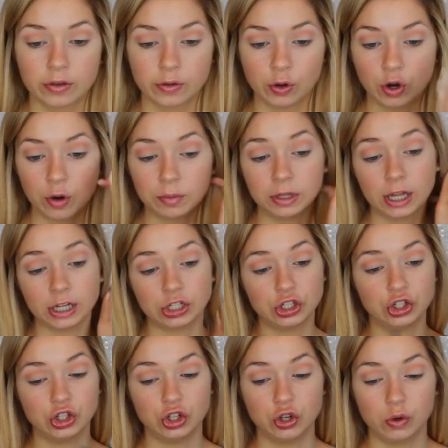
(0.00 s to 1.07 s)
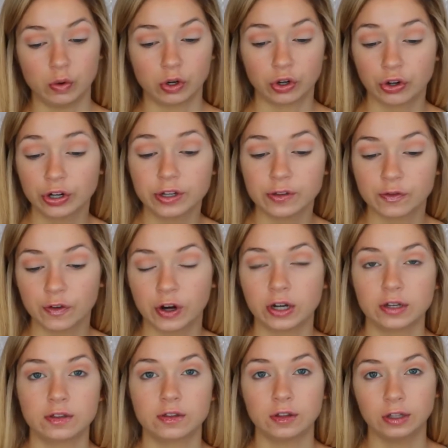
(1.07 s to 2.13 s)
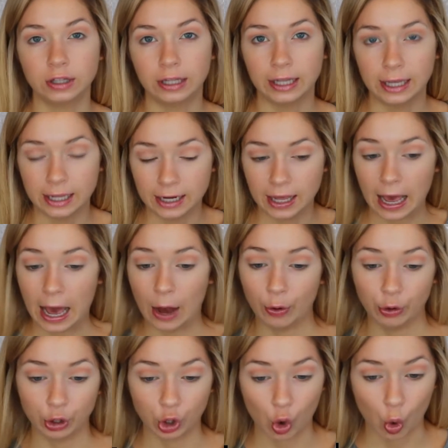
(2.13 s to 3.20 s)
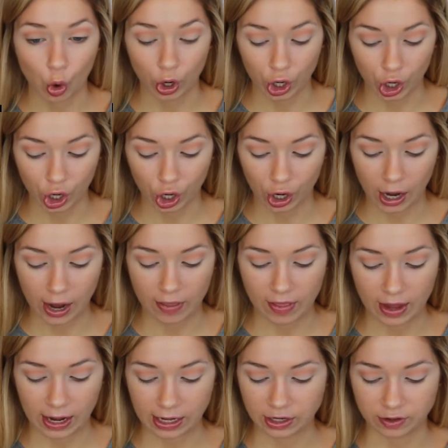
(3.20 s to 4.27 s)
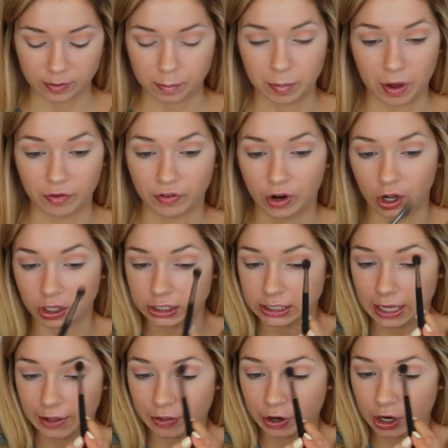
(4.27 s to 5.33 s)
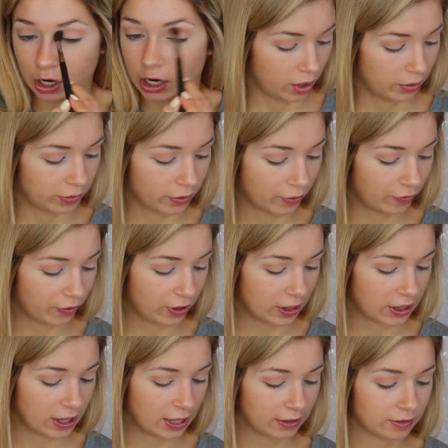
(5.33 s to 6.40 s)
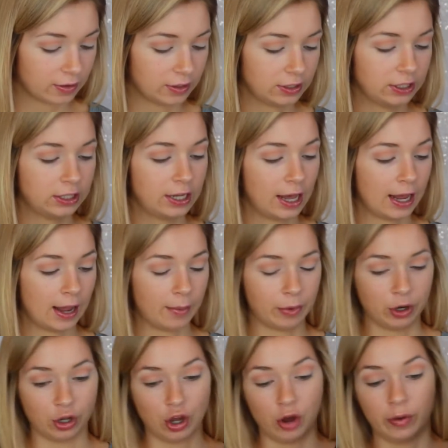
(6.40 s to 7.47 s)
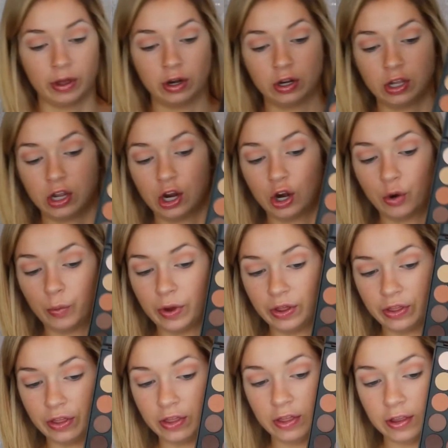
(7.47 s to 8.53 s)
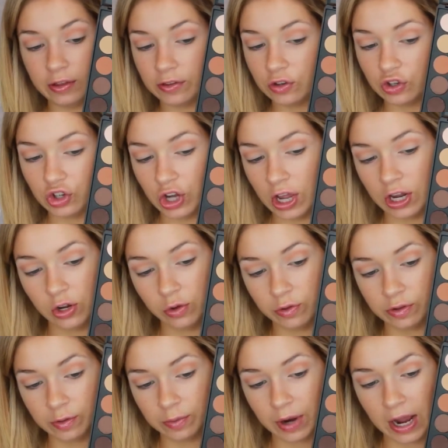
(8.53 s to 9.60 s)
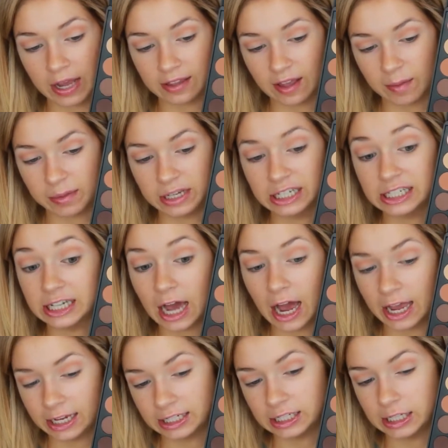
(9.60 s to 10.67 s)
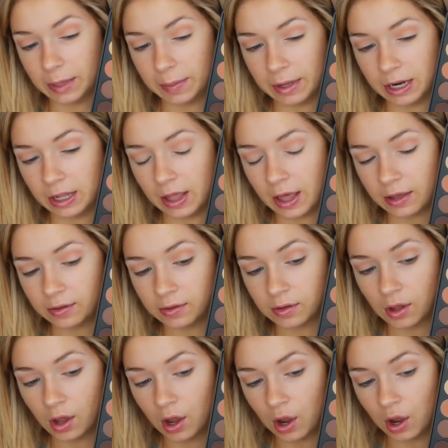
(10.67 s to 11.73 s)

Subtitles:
So I normally like to do crease first, lid, outer corner, and then I just buff it all together. So for this today, I'm gonna go in here with this shade, Who's Surprised? I've been dying to dip into this.